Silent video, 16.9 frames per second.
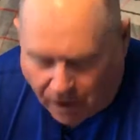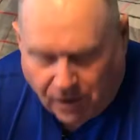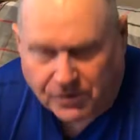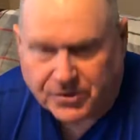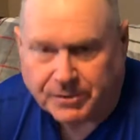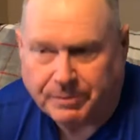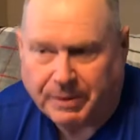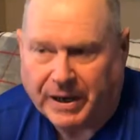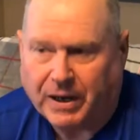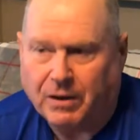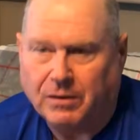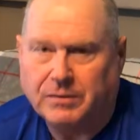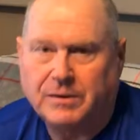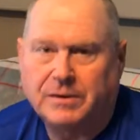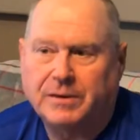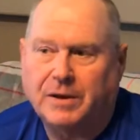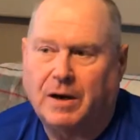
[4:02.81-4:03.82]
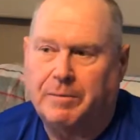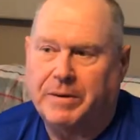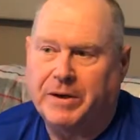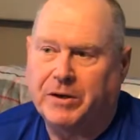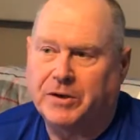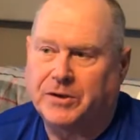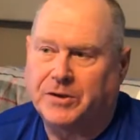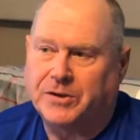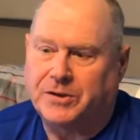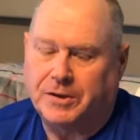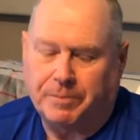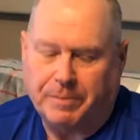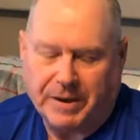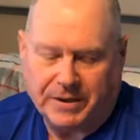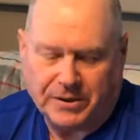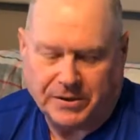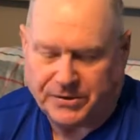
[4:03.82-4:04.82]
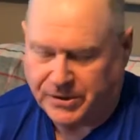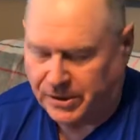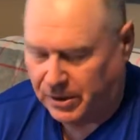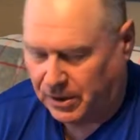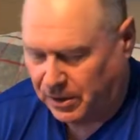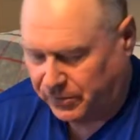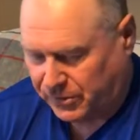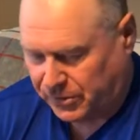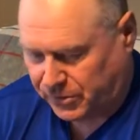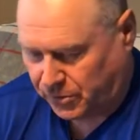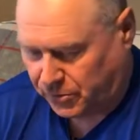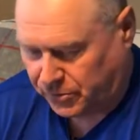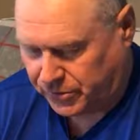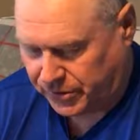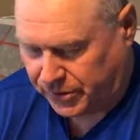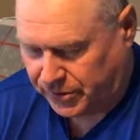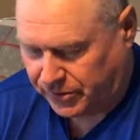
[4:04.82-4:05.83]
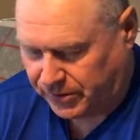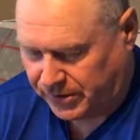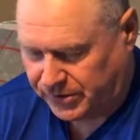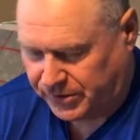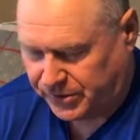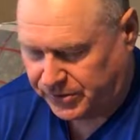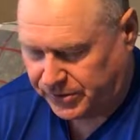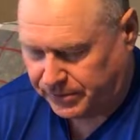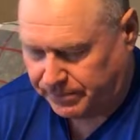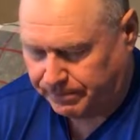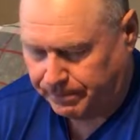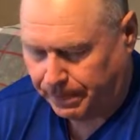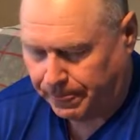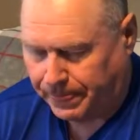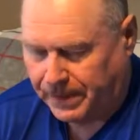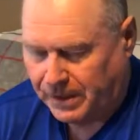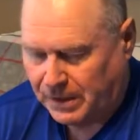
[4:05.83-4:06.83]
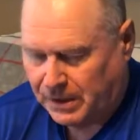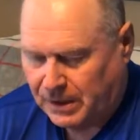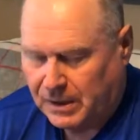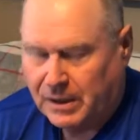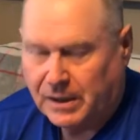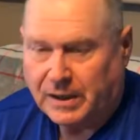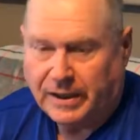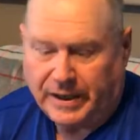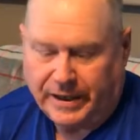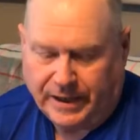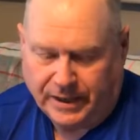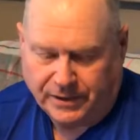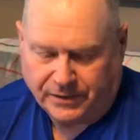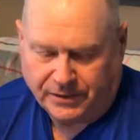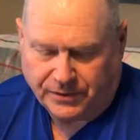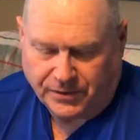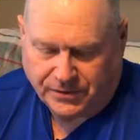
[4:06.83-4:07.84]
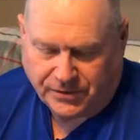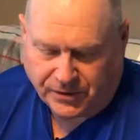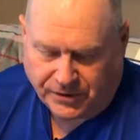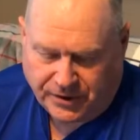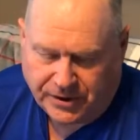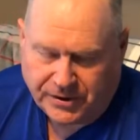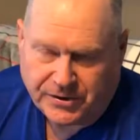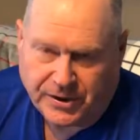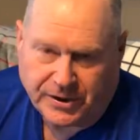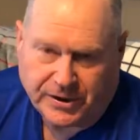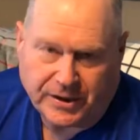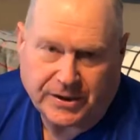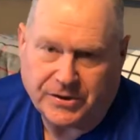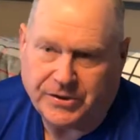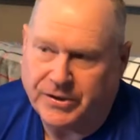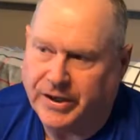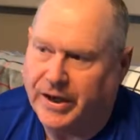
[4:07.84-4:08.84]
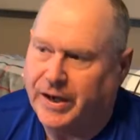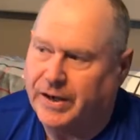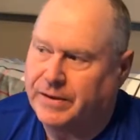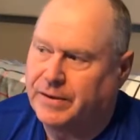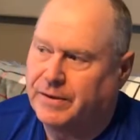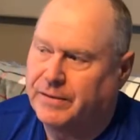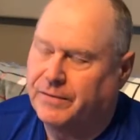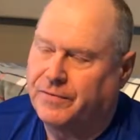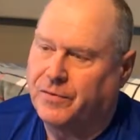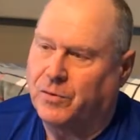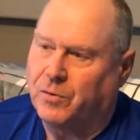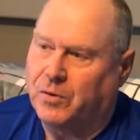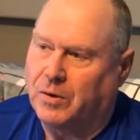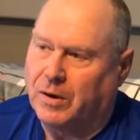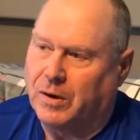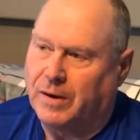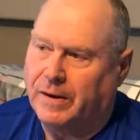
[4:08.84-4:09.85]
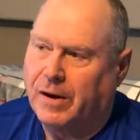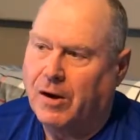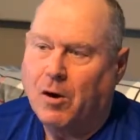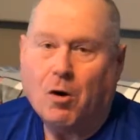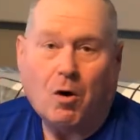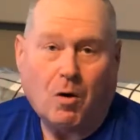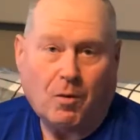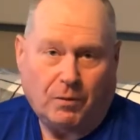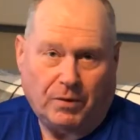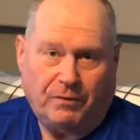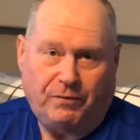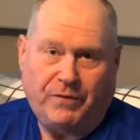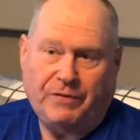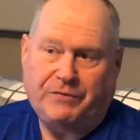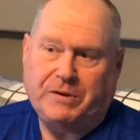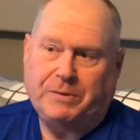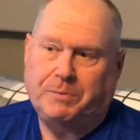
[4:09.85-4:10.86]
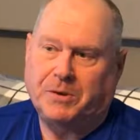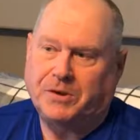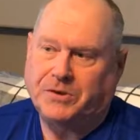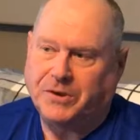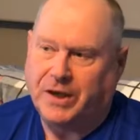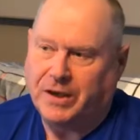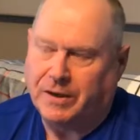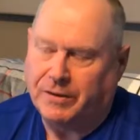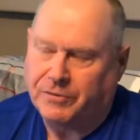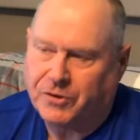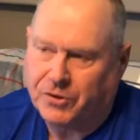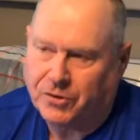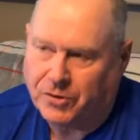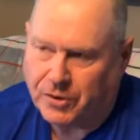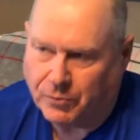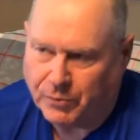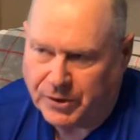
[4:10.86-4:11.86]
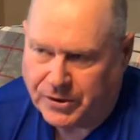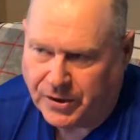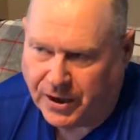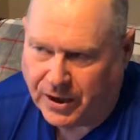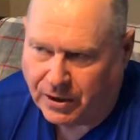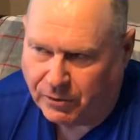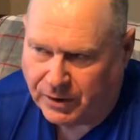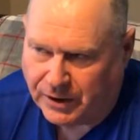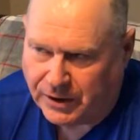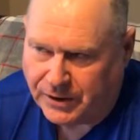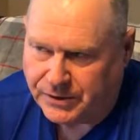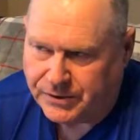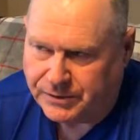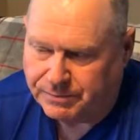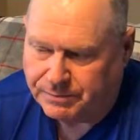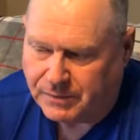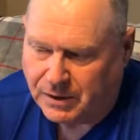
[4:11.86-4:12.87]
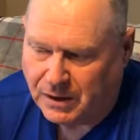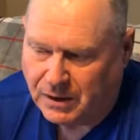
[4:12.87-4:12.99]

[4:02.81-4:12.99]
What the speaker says: talks about America's dependency on the Social Security system. And the statistic is that for over 50% of current retirees,